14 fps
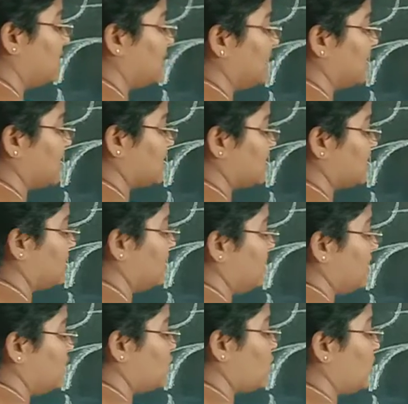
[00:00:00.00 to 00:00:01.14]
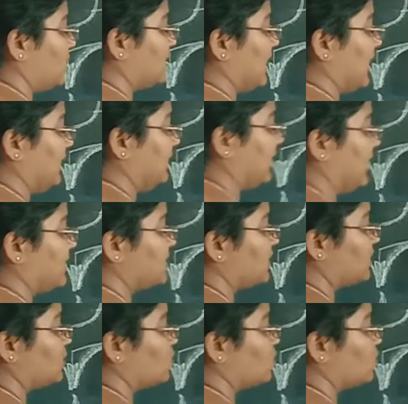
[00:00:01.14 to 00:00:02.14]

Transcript: Yes. So it contains